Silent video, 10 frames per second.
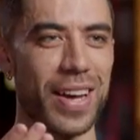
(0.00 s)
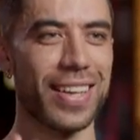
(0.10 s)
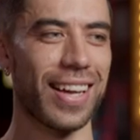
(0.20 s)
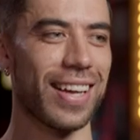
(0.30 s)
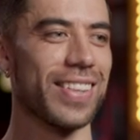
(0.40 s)
That's my,
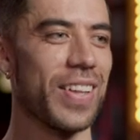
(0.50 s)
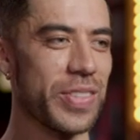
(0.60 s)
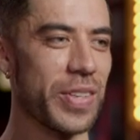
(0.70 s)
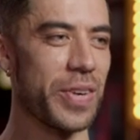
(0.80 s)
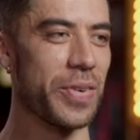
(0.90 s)
yeah,
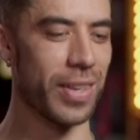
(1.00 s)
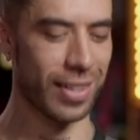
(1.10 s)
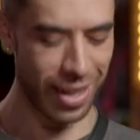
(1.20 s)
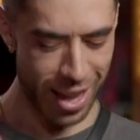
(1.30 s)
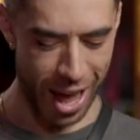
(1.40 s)
that's
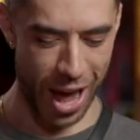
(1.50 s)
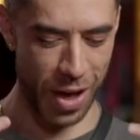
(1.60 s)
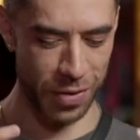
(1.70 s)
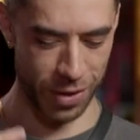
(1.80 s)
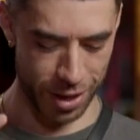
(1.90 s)
everyone. I,
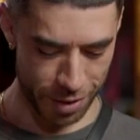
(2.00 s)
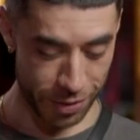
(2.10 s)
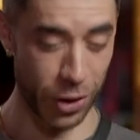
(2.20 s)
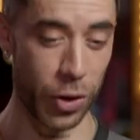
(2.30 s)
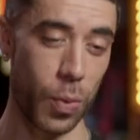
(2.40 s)
have, I have
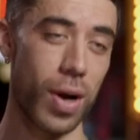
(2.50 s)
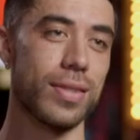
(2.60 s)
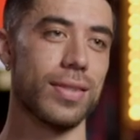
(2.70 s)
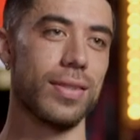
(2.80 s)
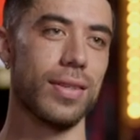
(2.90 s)
a lot of white
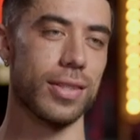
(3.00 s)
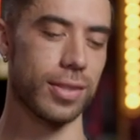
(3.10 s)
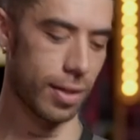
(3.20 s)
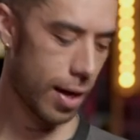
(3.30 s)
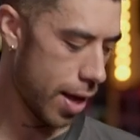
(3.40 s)

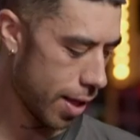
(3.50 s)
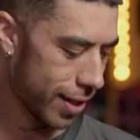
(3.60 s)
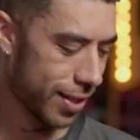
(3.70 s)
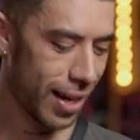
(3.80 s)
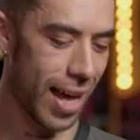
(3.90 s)
singlets. Today,
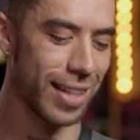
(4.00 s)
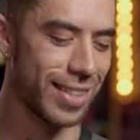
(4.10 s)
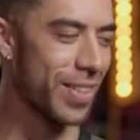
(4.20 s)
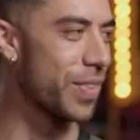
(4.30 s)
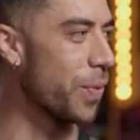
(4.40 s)
uh, today I
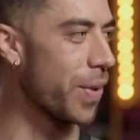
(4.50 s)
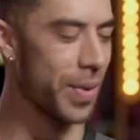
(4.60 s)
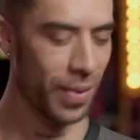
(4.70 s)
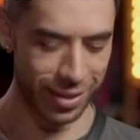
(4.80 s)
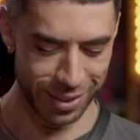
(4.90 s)
didn't
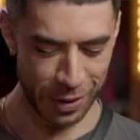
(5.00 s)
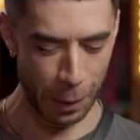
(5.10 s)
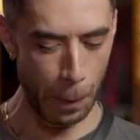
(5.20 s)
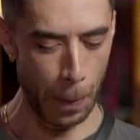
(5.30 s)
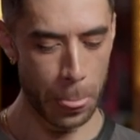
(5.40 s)
wear one.
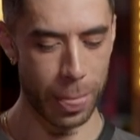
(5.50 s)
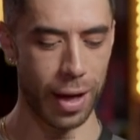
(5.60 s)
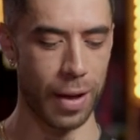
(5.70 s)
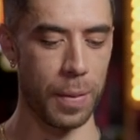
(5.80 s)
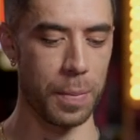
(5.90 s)

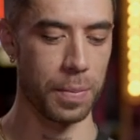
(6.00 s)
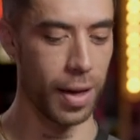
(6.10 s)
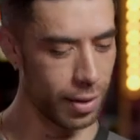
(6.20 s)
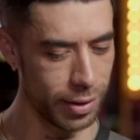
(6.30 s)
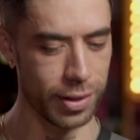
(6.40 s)
Um,
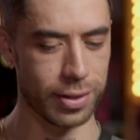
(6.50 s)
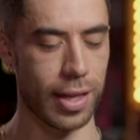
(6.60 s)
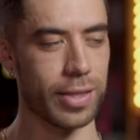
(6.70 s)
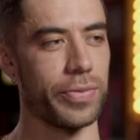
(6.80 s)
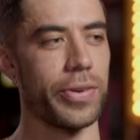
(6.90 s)
but yes,
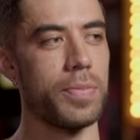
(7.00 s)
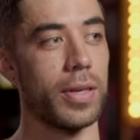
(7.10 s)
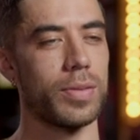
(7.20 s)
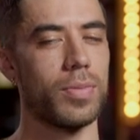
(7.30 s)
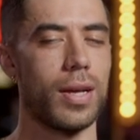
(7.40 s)
that's very
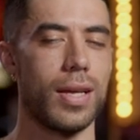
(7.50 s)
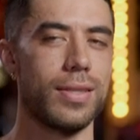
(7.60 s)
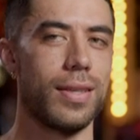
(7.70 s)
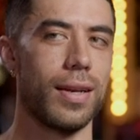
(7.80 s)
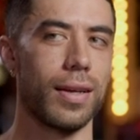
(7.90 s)
much my
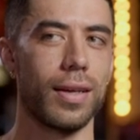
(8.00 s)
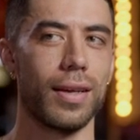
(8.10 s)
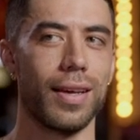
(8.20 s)
aesthetic.